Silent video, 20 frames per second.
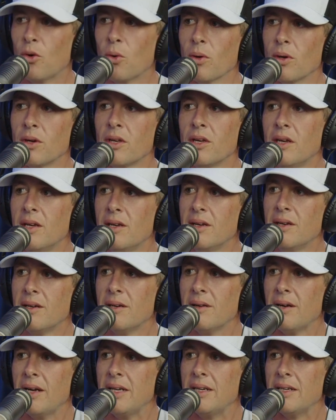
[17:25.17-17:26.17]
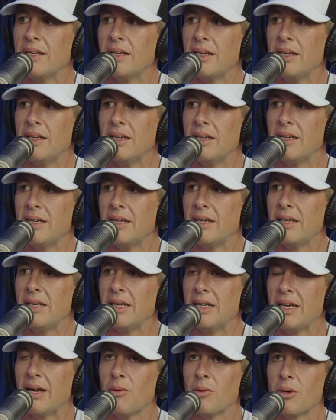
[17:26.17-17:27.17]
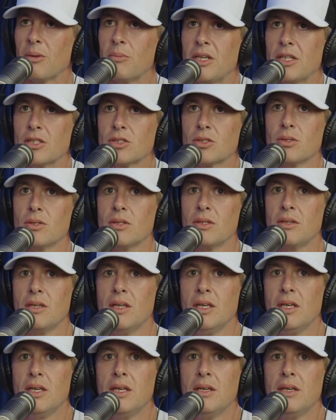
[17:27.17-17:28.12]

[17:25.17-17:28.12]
forward, right? And I want to make sure that